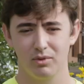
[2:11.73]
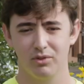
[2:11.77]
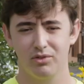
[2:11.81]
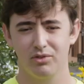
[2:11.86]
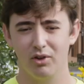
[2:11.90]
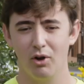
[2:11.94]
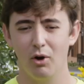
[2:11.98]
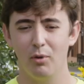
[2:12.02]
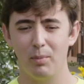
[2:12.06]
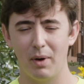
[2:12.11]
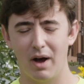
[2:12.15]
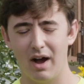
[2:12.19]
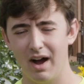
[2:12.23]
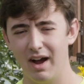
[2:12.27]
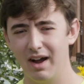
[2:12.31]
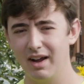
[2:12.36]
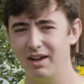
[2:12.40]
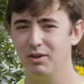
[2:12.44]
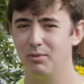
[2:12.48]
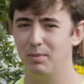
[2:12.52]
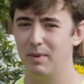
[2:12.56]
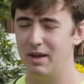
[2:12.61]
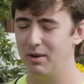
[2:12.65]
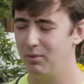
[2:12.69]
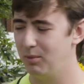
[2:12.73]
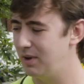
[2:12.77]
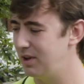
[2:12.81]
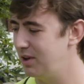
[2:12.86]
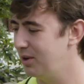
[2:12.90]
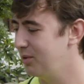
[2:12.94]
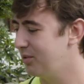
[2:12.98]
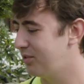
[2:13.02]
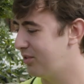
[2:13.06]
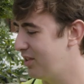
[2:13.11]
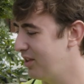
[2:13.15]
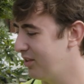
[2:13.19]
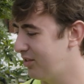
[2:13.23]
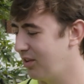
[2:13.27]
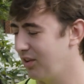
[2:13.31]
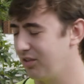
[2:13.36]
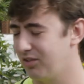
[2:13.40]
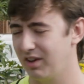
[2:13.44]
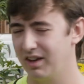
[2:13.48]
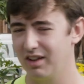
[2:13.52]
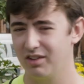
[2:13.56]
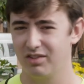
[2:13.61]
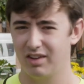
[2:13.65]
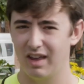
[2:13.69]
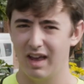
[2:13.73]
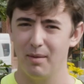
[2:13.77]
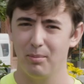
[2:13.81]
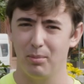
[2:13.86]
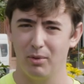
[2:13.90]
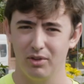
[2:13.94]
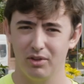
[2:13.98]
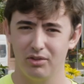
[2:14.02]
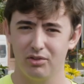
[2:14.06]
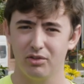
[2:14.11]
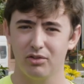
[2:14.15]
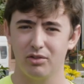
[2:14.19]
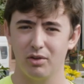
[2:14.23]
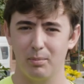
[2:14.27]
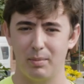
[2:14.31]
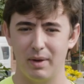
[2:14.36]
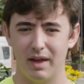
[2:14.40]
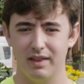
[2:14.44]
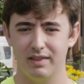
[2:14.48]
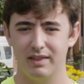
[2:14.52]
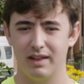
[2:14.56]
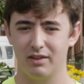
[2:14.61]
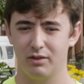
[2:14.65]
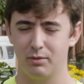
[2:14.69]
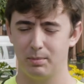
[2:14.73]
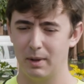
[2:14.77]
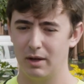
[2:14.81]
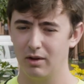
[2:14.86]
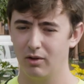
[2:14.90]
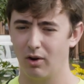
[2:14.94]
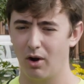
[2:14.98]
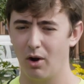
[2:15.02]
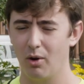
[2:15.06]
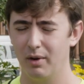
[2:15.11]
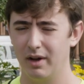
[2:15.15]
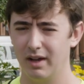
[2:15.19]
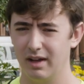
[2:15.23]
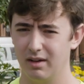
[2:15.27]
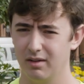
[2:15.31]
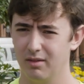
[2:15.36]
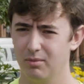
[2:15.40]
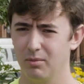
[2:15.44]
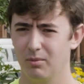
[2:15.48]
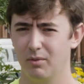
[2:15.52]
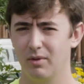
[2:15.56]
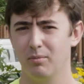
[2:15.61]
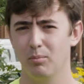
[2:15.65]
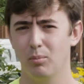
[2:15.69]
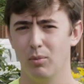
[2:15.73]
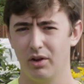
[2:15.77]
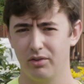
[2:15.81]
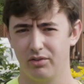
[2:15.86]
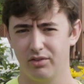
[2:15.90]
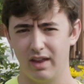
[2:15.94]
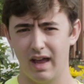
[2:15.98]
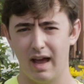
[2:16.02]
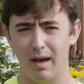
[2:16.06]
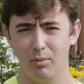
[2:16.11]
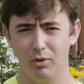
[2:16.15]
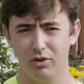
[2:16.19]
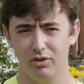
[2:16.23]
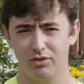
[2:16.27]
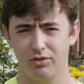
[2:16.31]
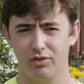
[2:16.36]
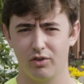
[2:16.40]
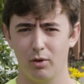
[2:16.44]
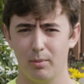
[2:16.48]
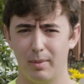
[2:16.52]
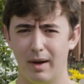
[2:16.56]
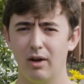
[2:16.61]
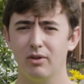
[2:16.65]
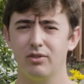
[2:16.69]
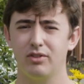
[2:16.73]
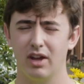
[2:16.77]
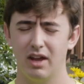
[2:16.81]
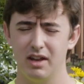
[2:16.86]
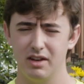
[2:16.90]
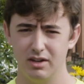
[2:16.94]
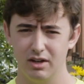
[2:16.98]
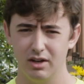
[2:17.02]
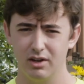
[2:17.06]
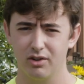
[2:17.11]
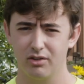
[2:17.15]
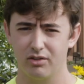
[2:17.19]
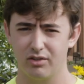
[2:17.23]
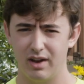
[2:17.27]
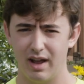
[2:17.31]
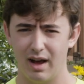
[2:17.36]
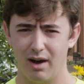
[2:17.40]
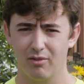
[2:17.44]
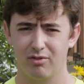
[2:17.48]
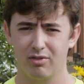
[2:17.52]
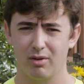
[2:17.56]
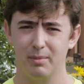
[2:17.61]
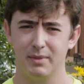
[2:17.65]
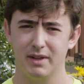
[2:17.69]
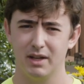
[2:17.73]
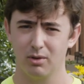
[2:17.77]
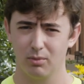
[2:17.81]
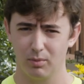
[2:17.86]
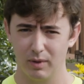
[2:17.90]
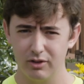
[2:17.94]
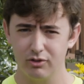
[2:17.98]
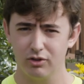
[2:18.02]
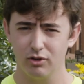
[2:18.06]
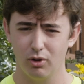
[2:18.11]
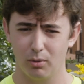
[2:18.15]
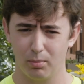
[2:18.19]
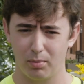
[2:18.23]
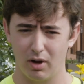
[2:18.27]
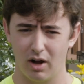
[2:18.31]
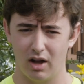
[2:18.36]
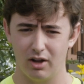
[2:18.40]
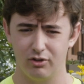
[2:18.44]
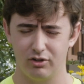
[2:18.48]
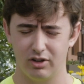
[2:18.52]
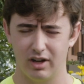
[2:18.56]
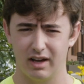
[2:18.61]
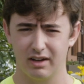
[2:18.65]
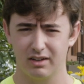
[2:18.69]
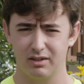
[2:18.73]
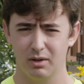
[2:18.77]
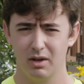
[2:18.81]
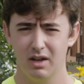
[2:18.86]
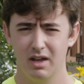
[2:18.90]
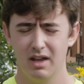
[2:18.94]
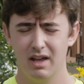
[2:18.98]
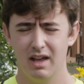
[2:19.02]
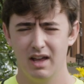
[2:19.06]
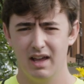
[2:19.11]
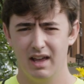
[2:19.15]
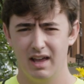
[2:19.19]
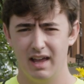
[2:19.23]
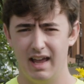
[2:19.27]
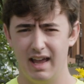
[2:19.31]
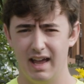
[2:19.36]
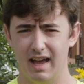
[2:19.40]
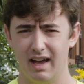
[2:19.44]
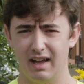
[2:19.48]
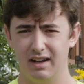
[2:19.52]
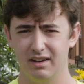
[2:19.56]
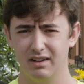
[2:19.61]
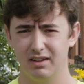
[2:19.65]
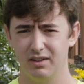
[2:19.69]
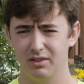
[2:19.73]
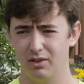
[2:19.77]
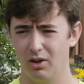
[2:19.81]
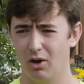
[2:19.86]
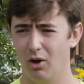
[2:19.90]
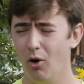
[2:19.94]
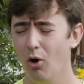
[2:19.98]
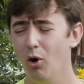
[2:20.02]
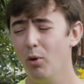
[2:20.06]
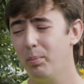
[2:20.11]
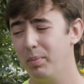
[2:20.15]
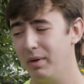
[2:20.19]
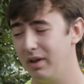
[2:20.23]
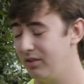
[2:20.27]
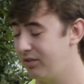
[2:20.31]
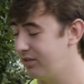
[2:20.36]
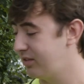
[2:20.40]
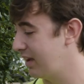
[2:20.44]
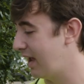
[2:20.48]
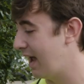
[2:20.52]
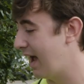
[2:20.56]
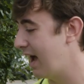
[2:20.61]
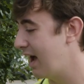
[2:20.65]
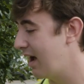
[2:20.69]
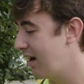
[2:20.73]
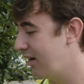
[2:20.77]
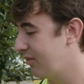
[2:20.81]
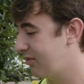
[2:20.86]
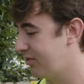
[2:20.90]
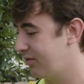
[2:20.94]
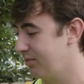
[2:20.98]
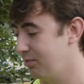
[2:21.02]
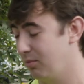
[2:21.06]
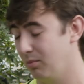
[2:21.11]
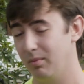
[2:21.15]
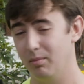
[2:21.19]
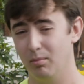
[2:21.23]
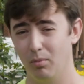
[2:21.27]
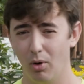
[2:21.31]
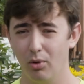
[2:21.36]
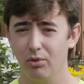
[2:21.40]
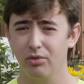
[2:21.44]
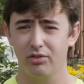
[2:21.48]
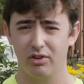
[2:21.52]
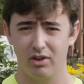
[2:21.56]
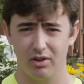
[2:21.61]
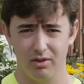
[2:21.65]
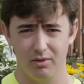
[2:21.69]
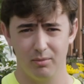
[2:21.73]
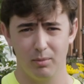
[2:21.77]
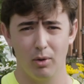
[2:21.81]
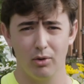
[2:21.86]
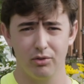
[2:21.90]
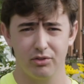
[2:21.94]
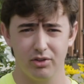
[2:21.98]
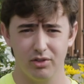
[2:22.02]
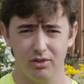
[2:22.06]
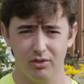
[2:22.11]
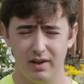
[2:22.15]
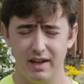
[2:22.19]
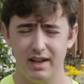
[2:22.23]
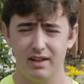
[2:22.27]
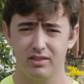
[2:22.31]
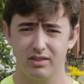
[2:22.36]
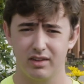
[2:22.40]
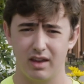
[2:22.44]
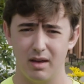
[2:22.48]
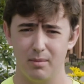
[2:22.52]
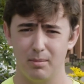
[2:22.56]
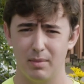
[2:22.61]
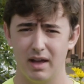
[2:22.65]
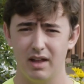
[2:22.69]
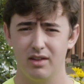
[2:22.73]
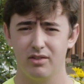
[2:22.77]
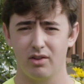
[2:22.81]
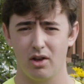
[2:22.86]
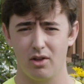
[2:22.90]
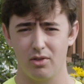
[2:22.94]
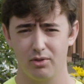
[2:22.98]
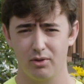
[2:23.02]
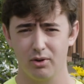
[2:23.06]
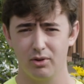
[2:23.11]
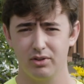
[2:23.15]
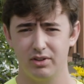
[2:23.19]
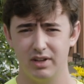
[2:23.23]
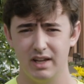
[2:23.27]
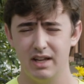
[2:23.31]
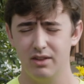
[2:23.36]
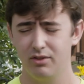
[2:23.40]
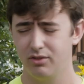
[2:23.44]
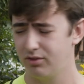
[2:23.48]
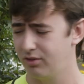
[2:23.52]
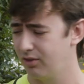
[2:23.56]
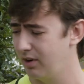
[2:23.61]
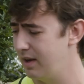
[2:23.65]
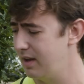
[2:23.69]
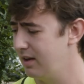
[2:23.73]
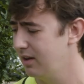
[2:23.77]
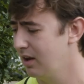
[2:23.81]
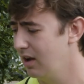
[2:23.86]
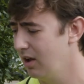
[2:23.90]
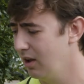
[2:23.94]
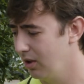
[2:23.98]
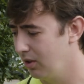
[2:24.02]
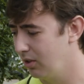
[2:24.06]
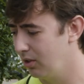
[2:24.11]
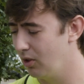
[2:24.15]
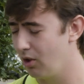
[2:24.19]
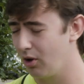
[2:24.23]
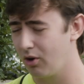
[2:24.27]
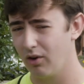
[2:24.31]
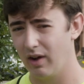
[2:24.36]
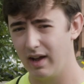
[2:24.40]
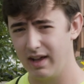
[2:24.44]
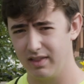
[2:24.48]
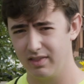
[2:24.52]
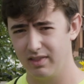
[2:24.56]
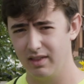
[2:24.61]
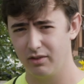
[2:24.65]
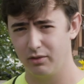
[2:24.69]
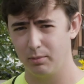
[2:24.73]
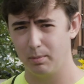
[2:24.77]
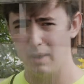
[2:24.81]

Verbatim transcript: So behind me, we use this as an example. This is a bed that's been growing established for about 10 years now from the original project. And the hope is to have most, most of the landscape beds on 13th Street look like this